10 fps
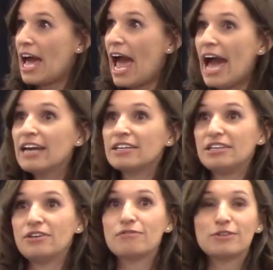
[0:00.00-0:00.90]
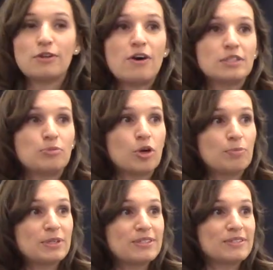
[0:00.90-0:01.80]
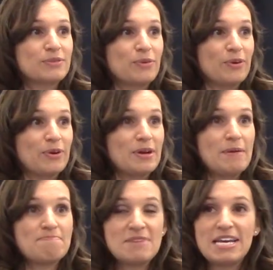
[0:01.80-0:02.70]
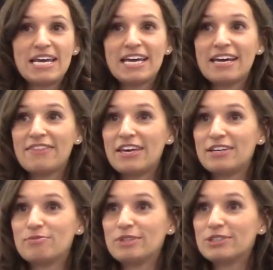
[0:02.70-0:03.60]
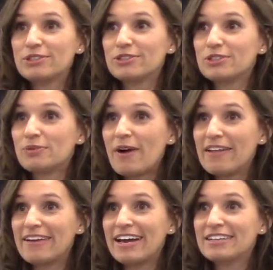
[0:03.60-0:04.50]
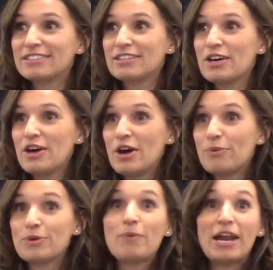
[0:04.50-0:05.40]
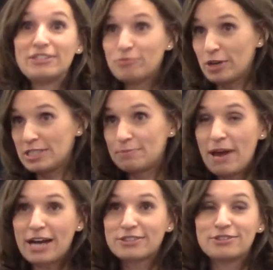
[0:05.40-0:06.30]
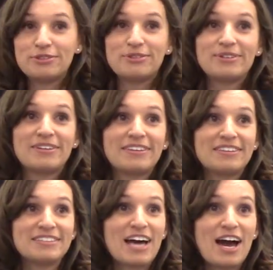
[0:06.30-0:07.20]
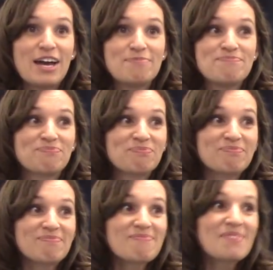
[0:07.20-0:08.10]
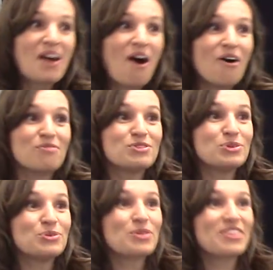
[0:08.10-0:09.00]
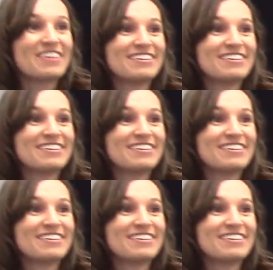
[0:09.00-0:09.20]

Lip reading: agony over lost purpose or meaning. And then in winter's twilight, we want to race back to the time of youth.